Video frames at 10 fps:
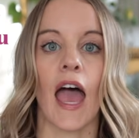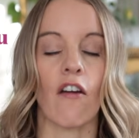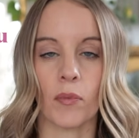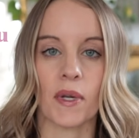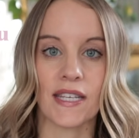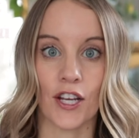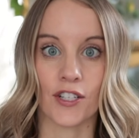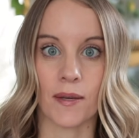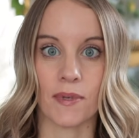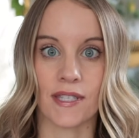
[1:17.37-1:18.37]
Everybody's hair
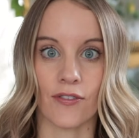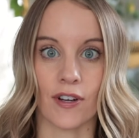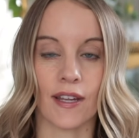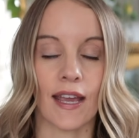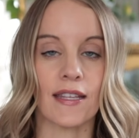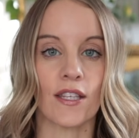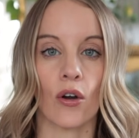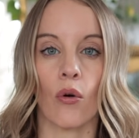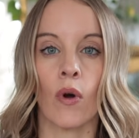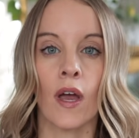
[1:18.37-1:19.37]
type is different, and
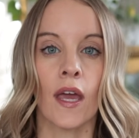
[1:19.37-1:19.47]
so